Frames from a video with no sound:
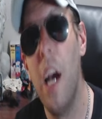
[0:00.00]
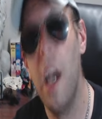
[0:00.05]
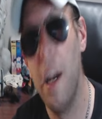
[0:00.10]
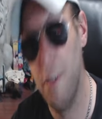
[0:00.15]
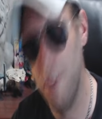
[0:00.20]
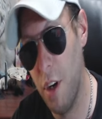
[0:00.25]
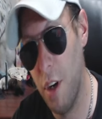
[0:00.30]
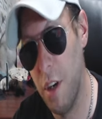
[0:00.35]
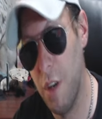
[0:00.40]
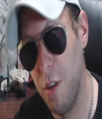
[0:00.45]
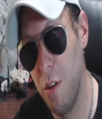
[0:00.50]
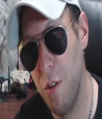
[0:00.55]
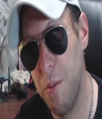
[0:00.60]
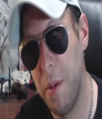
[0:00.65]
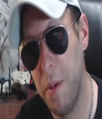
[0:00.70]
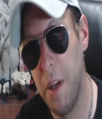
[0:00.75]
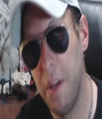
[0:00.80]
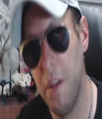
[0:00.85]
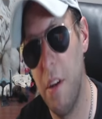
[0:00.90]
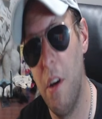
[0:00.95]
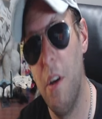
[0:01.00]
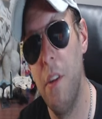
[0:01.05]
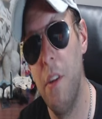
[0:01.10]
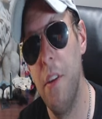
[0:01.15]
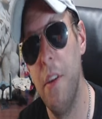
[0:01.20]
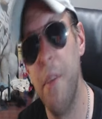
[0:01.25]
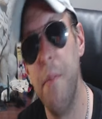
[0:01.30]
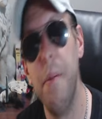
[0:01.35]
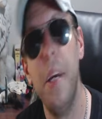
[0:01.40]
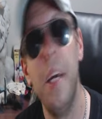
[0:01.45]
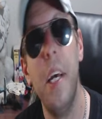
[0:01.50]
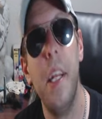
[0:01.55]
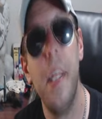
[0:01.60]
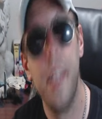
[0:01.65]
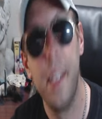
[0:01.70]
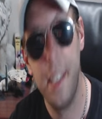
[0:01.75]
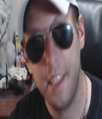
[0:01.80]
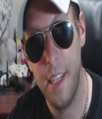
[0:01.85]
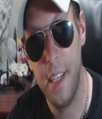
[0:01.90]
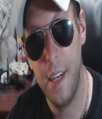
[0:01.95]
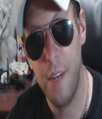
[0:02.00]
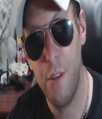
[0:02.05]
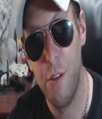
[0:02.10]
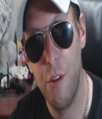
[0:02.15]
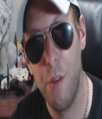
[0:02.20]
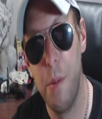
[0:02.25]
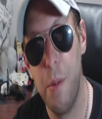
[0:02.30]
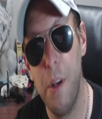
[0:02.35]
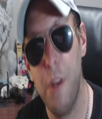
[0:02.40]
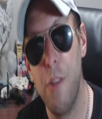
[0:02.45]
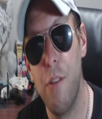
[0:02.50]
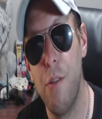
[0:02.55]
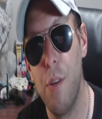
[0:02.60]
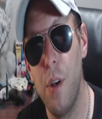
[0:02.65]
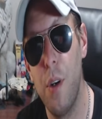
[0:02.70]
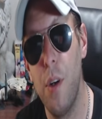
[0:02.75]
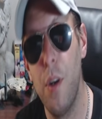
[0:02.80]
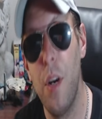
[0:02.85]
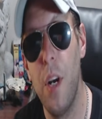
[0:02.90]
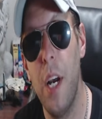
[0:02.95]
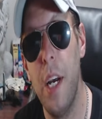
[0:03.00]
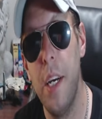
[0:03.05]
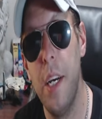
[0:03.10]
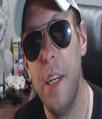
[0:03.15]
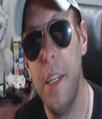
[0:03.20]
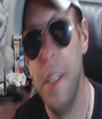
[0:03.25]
I tried to respond to all of them. Thank you guys so much for,